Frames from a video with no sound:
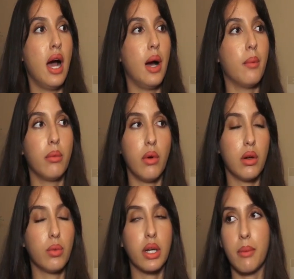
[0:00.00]
um,
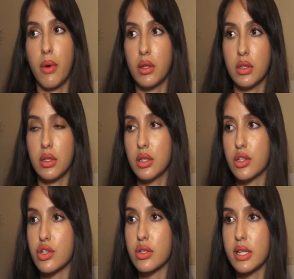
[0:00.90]
when i'm on in
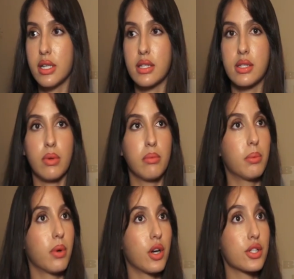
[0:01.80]
the streets when
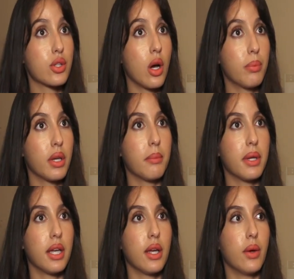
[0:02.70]
people are stopping
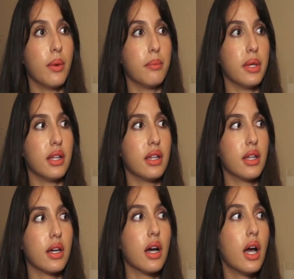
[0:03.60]
me i mean
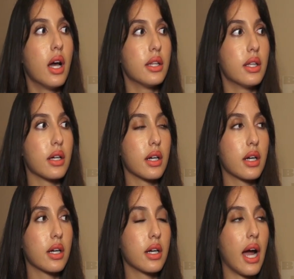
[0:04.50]
the the
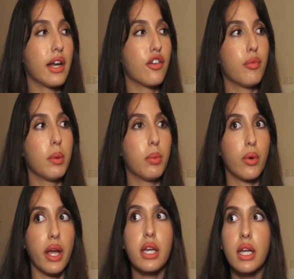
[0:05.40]
kind of people
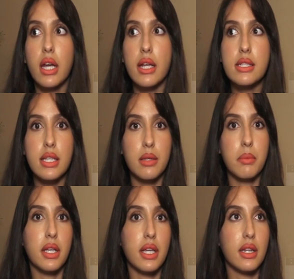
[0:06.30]
recognizing
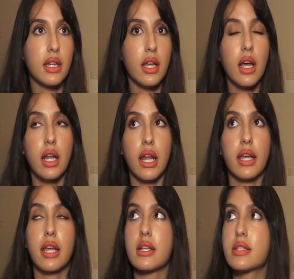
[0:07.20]
me and the,
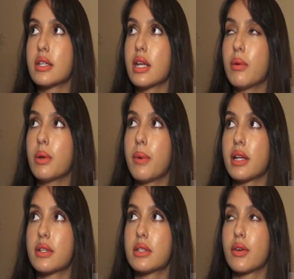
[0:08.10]
like yesterday we
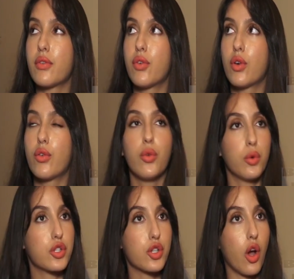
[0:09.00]
went for
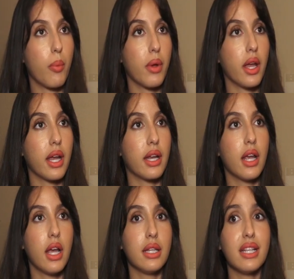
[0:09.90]
food shopping and
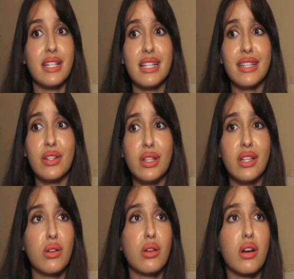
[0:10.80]
these little
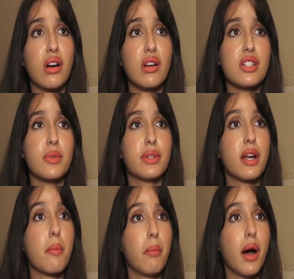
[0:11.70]
little girls with
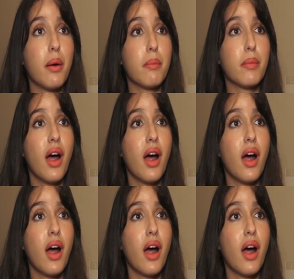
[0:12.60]
their mom